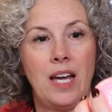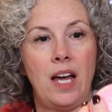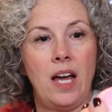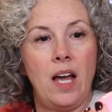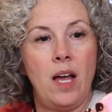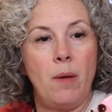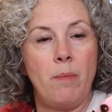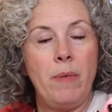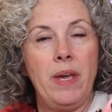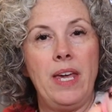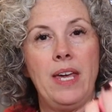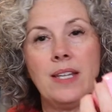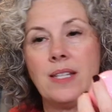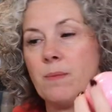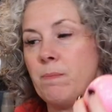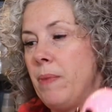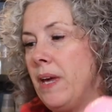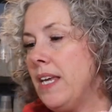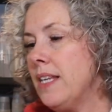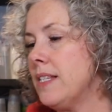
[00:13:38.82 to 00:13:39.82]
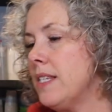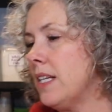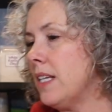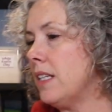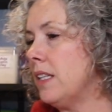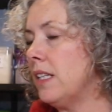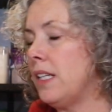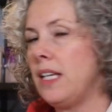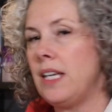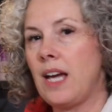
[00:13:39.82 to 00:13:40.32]
um, it's
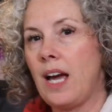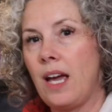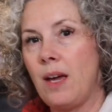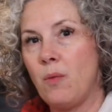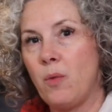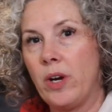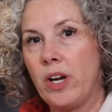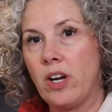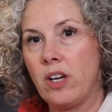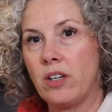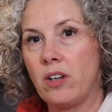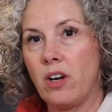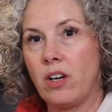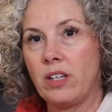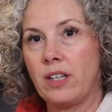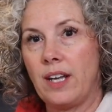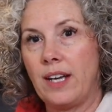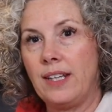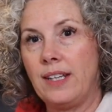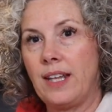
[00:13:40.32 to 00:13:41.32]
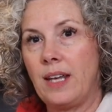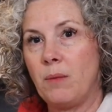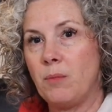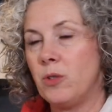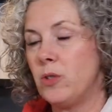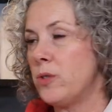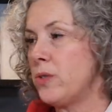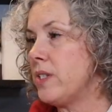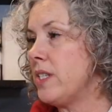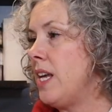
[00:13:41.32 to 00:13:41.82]
basically, I went on online
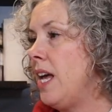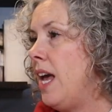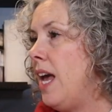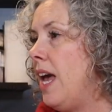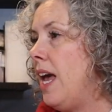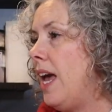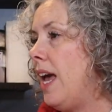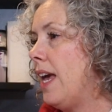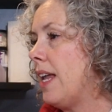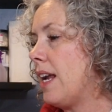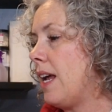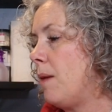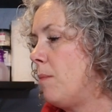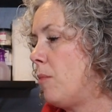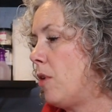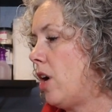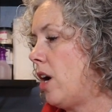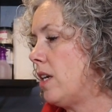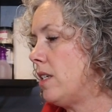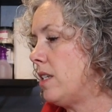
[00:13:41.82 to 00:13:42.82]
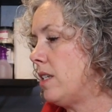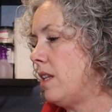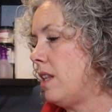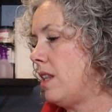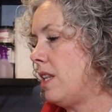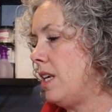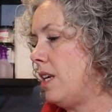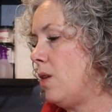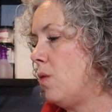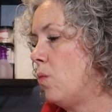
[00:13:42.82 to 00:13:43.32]
labels and I bought
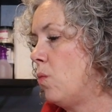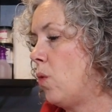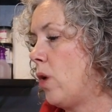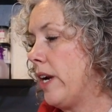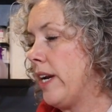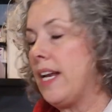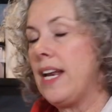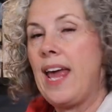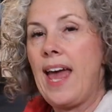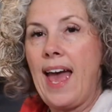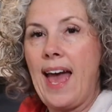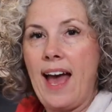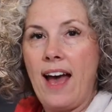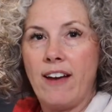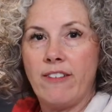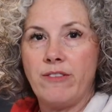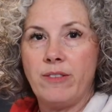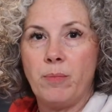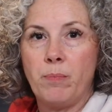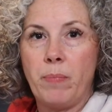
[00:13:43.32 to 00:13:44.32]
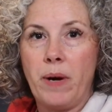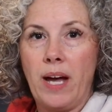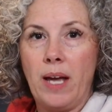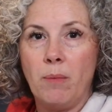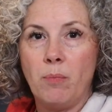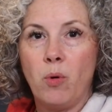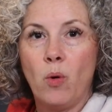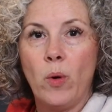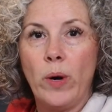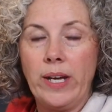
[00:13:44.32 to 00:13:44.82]
the one and a half
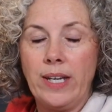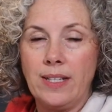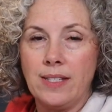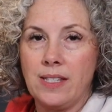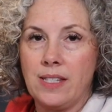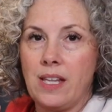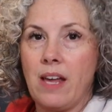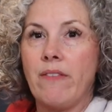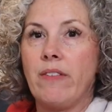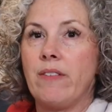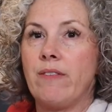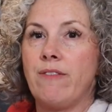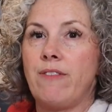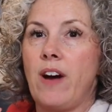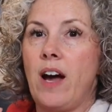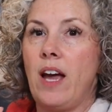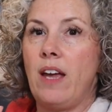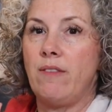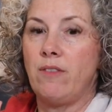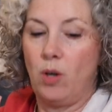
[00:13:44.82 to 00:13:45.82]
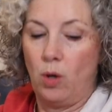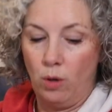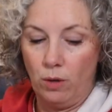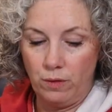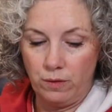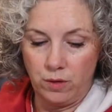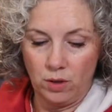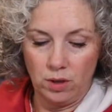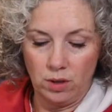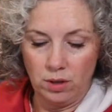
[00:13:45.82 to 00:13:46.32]
by 0.75
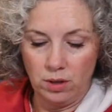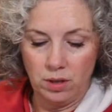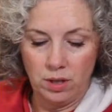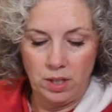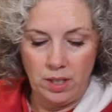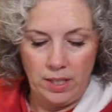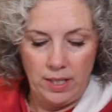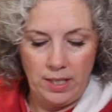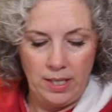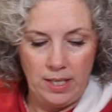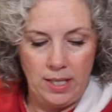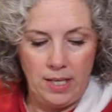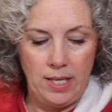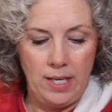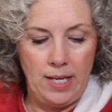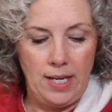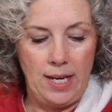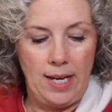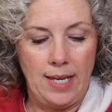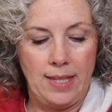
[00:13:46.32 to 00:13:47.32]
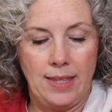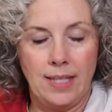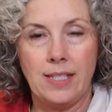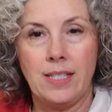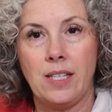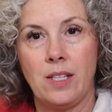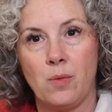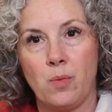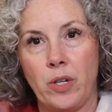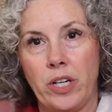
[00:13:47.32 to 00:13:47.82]
oval. And
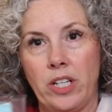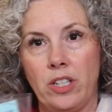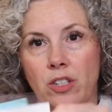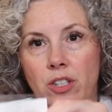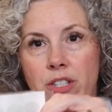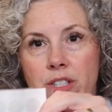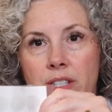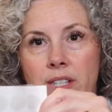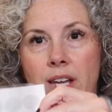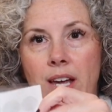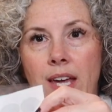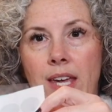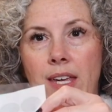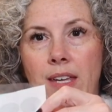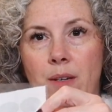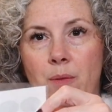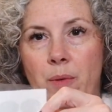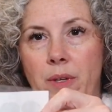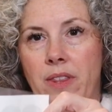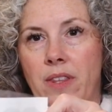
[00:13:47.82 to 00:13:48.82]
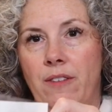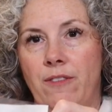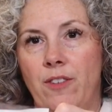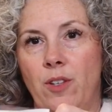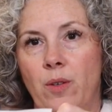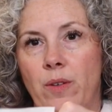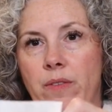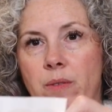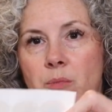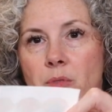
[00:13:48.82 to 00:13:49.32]
this is what it looks like with a
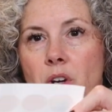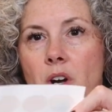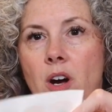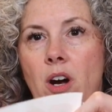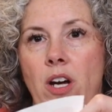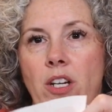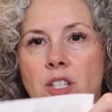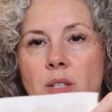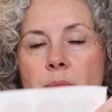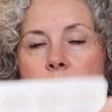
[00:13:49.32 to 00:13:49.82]
few of them gone.